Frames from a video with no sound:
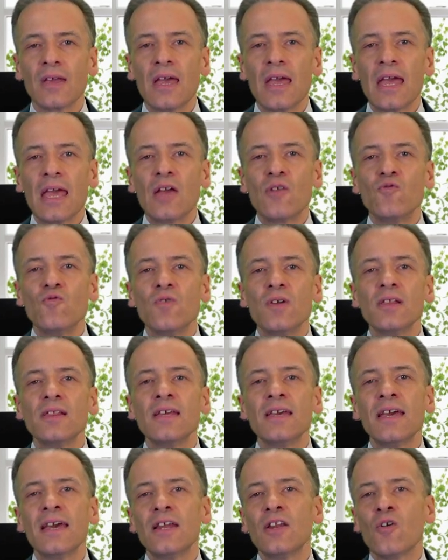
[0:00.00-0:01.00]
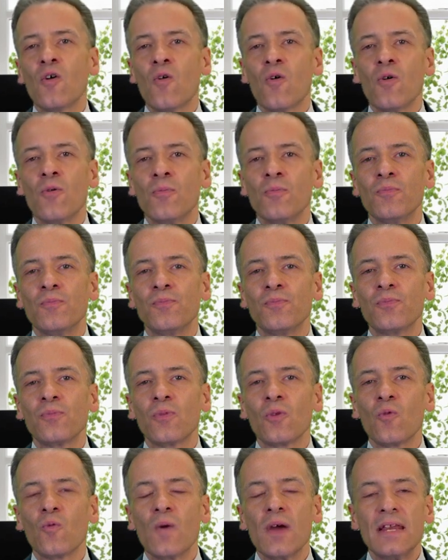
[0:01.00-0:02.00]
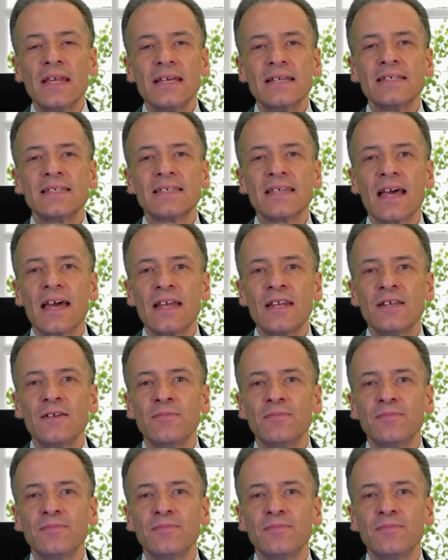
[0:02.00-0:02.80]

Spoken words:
It really hit home when he said,